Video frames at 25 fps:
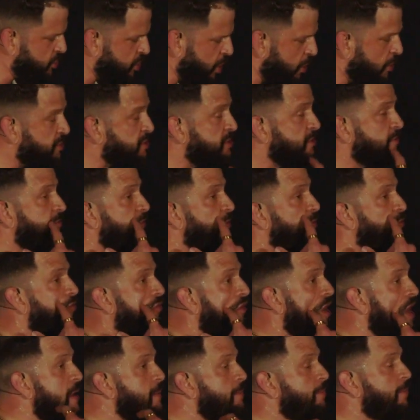Joseph of
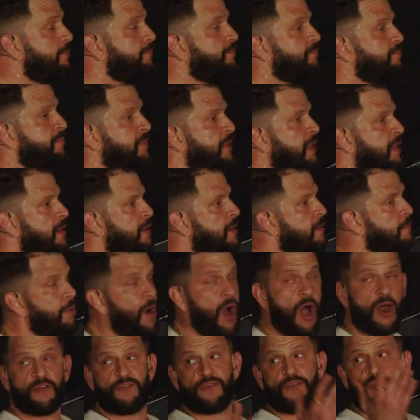rape.
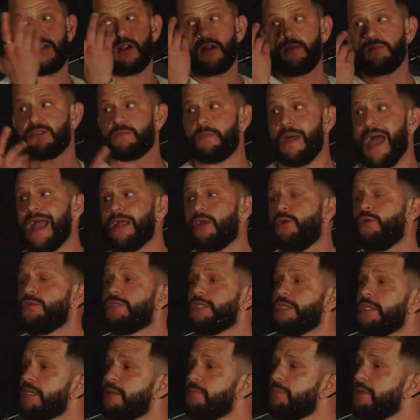Potiphar comes back.
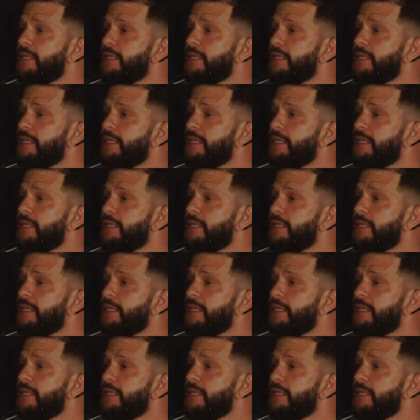Who's he going to